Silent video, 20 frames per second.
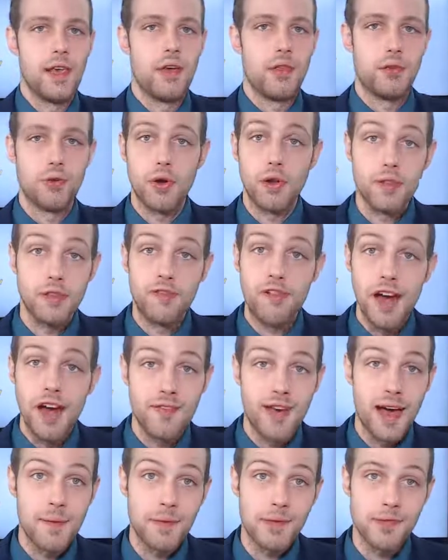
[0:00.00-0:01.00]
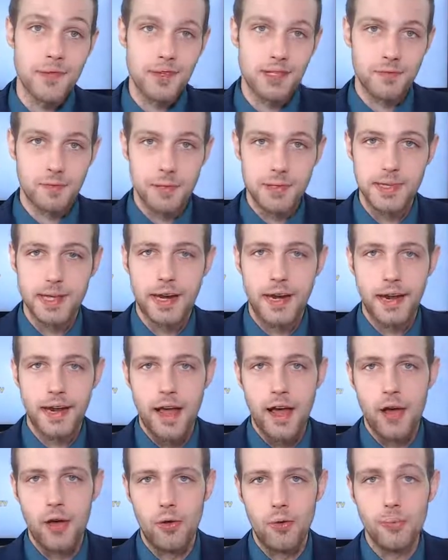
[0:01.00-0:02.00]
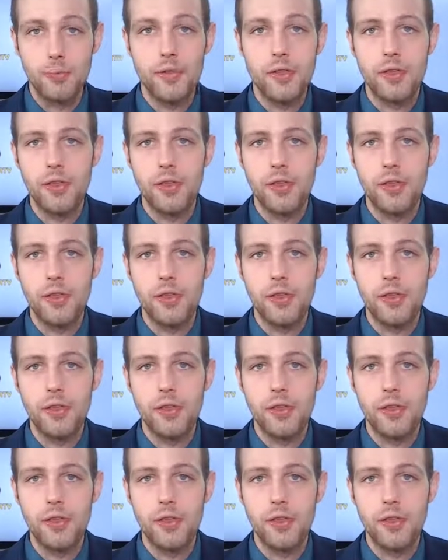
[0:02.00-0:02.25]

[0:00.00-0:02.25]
Through all the 5 episodes I presented now,